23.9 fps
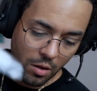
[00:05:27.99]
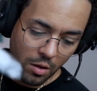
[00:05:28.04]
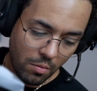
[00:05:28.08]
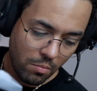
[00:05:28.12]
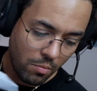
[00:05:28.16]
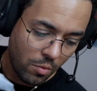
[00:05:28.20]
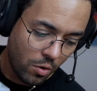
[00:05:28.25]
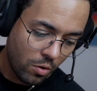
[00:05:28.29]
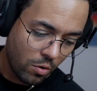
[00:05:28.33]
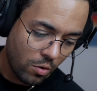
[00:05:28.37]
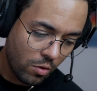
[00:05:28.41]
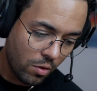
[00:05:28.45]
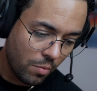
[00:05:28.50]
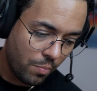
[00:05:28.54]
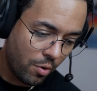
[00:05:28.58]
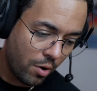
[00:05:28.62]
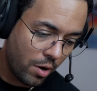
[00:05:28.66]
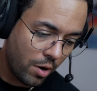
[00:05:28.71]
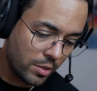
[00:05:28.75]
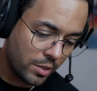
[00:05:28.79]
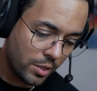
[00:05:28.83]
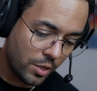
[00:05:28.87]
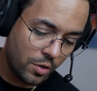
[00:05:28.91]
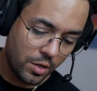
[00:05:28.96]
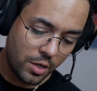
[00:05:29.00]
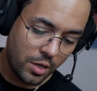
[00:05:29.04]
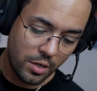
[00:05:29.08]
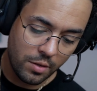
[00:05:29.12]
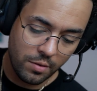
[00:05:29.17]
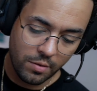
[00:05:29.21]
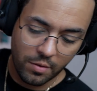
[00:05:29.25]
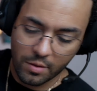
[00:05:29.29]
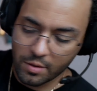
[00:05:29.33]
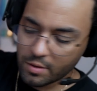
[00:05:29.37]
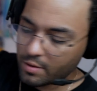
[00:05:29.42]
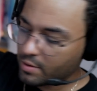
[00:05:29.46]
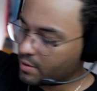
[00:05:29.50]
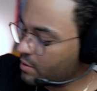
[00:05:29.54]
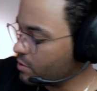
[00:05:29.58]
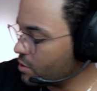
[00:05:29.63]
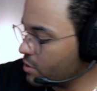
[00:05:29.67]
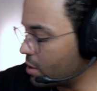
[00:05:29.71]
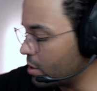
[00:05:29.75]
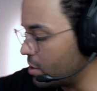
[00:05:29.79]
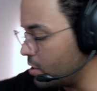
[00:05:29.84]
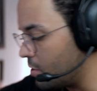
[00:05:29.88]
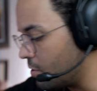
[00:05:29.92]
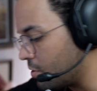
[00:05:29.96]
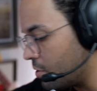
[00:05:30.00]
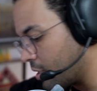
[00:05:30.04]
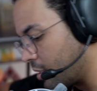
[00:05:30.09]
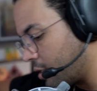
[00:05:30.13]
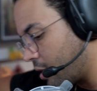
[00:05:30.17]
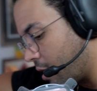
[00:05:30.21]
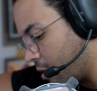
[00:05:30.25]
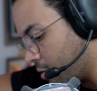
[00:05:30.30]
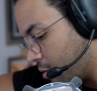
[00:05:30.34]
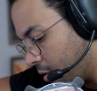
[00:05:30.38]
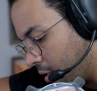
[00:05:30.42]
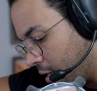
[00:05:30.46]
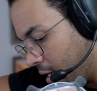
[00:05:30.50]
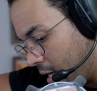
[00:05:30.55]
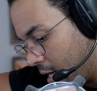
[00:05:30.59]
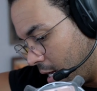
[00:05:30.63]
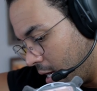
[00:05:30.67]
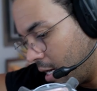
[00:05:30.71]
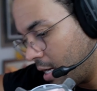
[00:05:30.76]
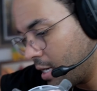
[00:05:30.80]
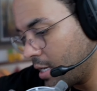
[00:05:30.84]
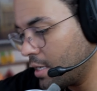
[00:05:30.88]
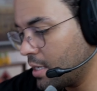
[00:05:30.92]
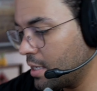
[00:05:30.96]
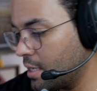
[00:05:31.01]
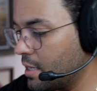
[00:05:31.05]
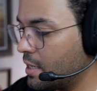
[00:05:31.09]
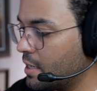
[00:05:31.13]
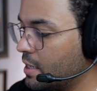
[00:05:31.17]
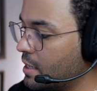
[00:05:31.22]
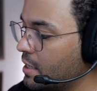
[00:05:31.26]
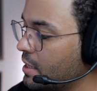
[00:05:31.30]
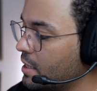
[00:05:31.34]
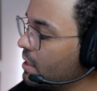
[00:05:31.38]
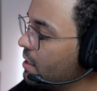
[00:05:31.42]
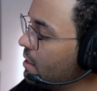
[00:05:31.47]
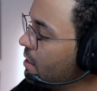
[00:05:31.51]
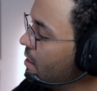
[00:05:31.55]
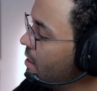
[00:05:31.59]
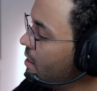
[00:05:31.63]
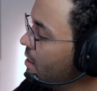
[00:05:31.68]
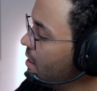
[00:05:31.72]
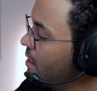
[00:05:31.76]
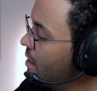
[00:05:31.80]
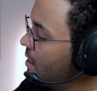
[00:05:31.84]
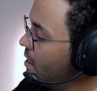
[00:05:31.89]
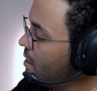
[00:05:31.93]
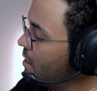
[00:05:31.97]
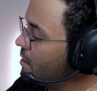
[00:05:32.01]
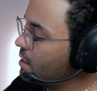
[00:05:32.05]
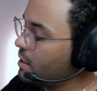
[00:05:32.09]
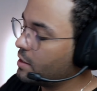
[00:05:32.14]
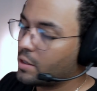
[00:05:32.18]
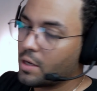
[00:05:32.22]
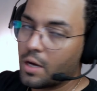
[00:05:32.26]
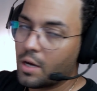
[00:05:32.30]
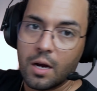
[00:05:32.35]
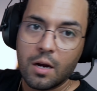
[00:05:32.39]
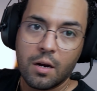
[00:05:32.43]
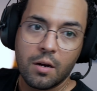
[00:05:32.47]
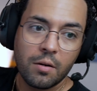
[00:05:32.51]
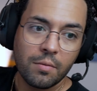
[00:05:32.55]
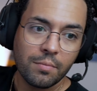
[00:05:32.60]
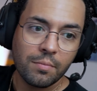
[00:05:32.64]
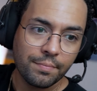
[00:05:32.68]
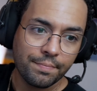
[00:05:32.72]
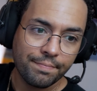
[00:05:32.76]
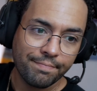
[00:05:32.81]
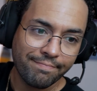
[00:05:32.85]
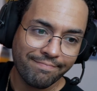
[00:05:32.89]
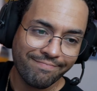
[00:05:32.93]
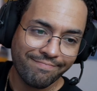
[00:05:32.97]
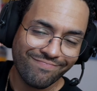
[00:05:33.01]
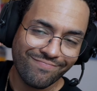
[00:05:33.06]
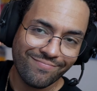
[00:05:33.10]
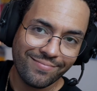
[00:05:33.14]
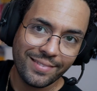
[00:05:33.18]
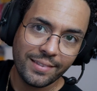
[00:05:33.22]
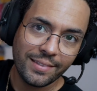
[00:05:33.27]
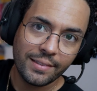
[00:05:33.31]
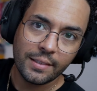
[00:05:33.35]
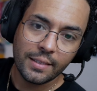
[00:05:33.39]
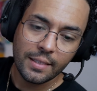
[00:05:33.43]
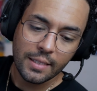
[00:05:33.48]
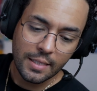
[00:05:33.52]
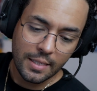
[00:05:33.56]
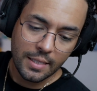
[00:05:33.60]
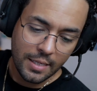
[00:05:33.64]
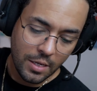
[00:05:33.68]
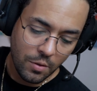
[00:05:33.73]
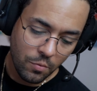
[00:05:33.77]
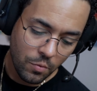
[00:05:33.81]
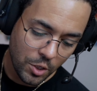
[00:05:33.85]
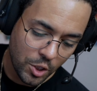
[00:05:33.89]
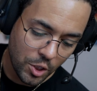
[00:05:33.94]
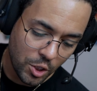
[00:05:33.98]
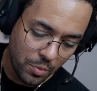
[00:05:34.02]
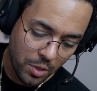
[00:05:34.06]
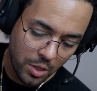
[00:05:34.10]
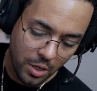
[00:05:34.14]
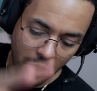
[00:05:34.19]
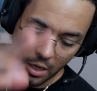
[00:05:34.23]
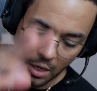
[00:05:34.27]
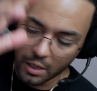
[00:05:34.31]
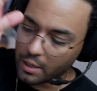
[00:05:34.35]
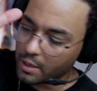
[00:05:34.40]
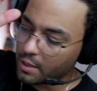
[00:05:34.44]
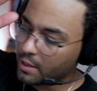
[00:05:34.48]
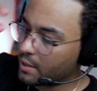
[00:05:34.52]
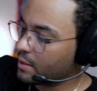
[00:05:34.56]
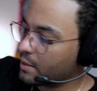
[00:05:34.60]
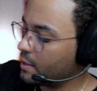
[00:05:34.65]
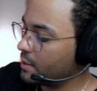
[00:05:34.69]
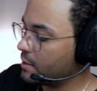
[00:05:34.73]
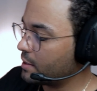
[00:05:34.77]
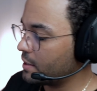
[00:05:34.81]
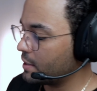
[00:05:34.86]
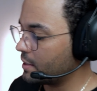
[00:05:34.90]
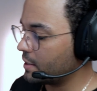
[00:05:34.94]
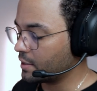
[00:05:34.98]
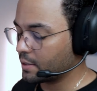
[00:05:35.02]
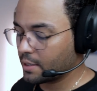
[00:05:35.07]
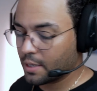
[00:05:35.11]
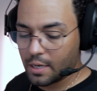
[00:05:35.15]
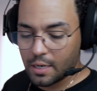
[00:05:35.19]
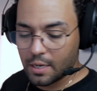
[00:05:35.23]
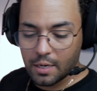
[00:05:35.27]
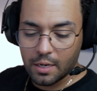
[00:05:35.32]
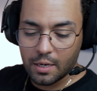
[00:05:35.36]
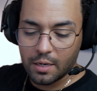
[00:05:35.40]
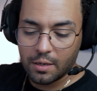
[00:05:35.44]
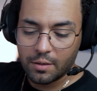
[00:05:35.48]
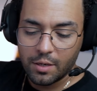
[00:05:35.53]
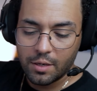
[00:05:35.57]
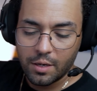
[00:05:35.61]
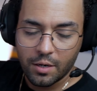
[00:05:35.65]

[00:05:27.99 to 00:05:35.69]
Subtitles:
more other parts that you can use it down the line. These are whatchamacallit. This is the,